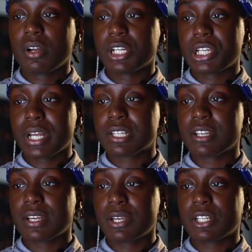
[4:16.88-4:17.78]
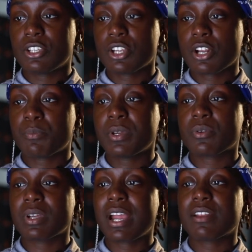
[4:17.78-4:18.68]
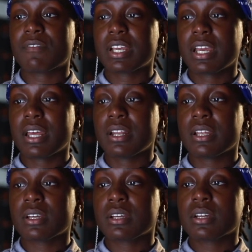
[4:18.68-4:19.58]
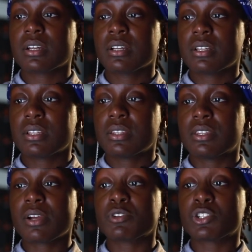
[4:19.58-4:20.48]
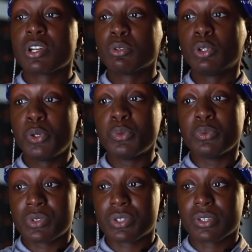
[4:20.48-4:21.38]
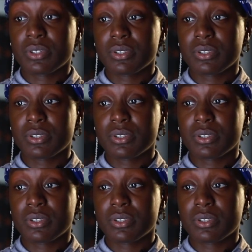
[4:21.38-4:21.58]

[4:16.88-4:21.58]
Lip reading: a chance to, you know, be creative again, there was no lose